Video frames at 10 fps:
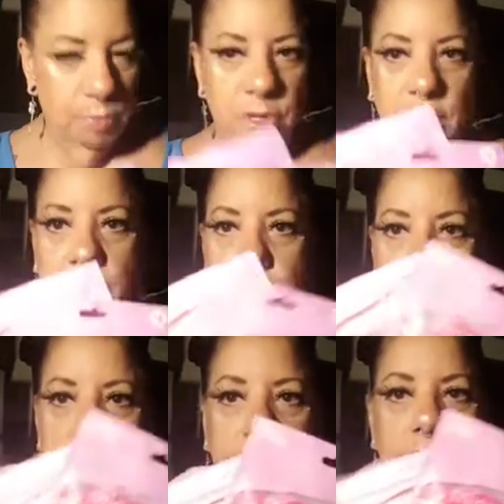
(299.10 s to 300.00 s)
But like I
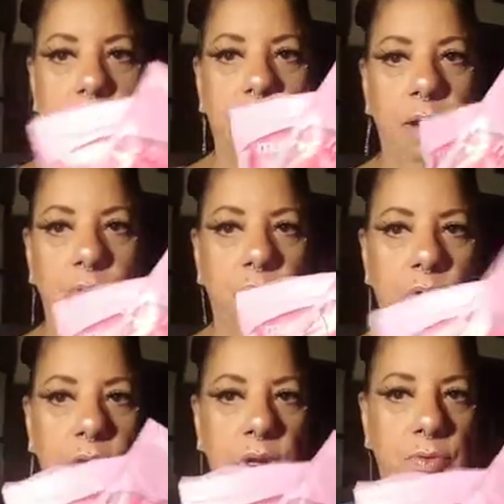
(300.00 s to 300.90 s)
was saying, I
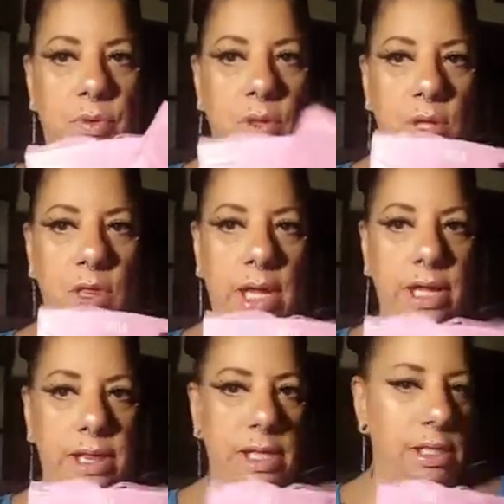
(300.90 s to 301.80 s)
really, really
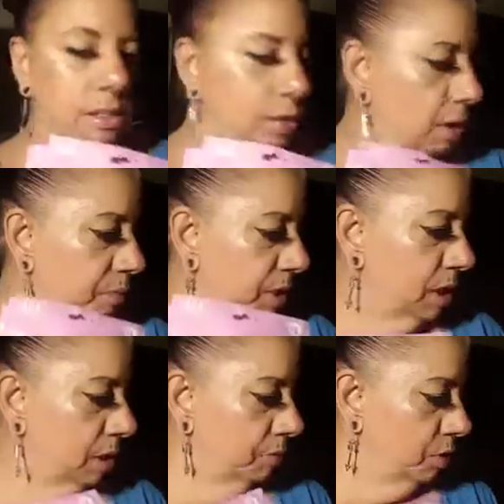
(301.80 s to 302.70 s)
like these. So I
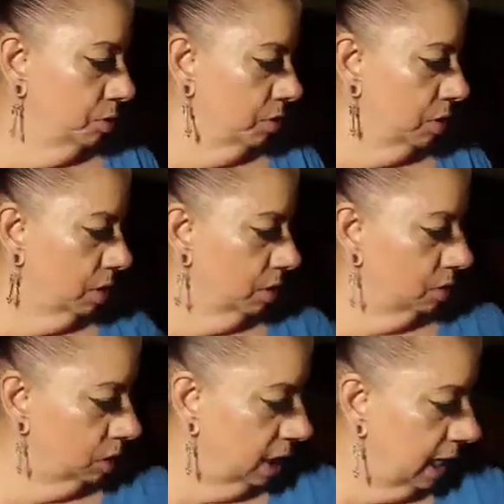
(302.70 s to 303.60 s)
picked up two of
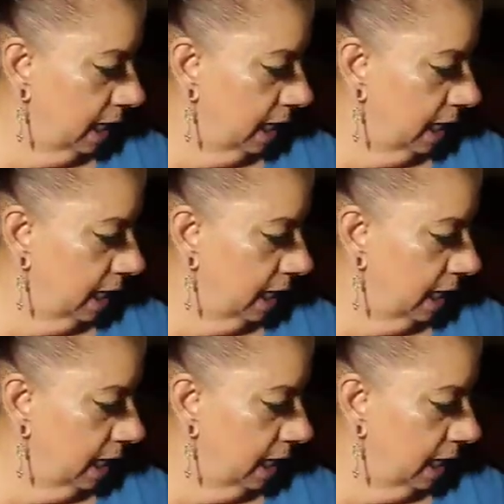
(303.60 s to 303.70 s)
those.